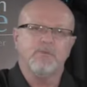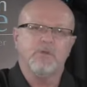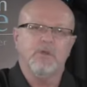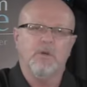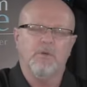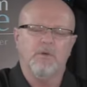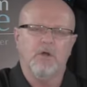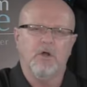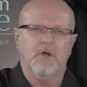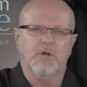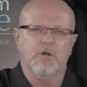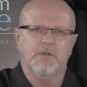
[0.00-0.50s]

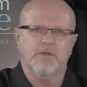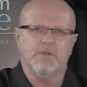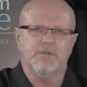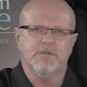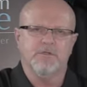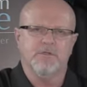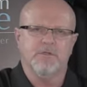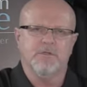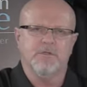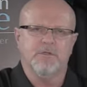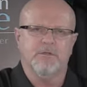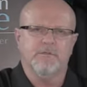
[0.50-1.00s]
We're all
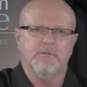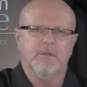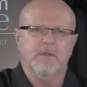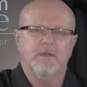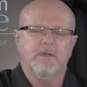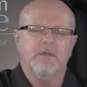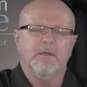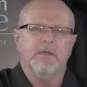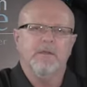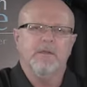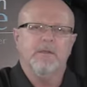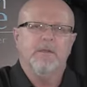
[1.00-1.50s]
interested
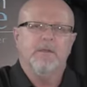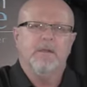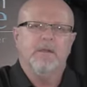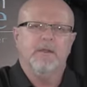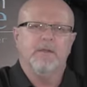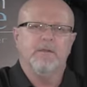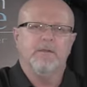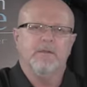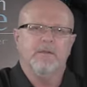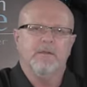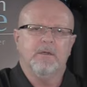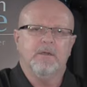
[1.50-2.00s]

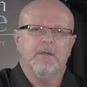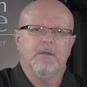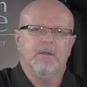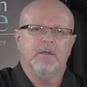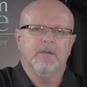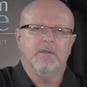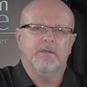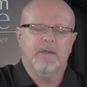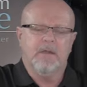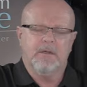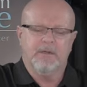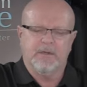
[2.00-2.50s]
in
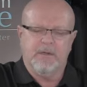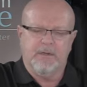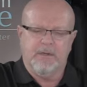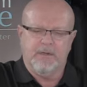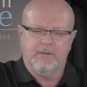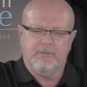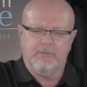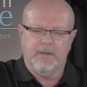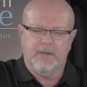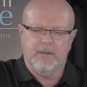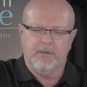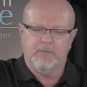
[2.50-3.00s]
that guy,
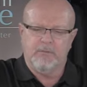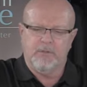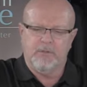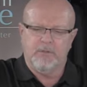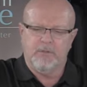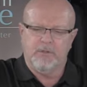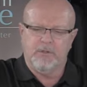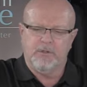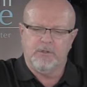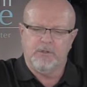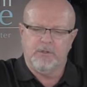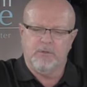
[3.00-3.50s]
right? We
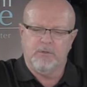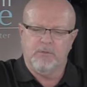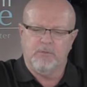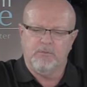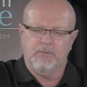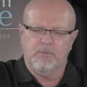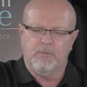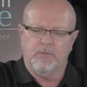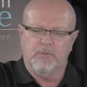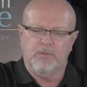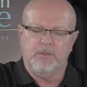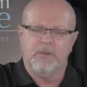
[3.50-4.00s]
want to know
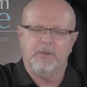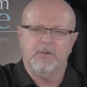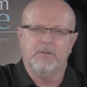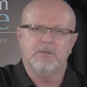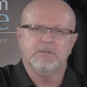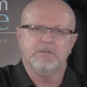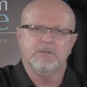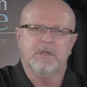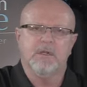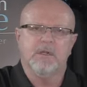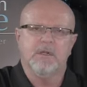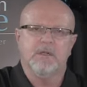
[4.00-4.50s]
what he
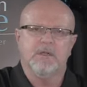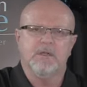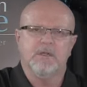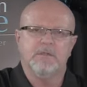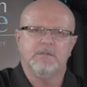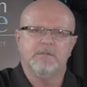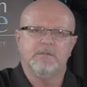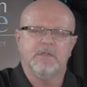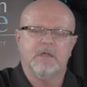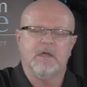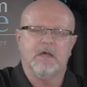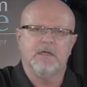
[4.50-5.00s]
looks like.
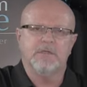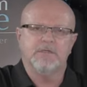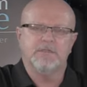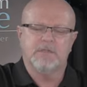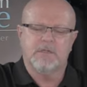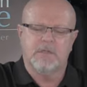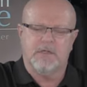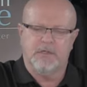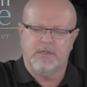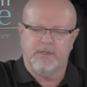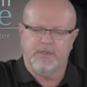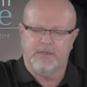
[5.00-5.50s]
He's the
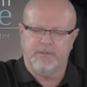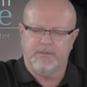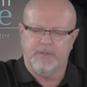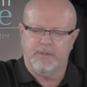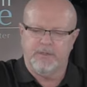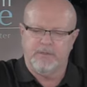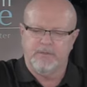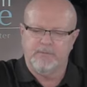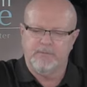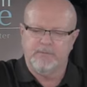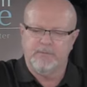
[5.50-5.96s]
hostile enemy.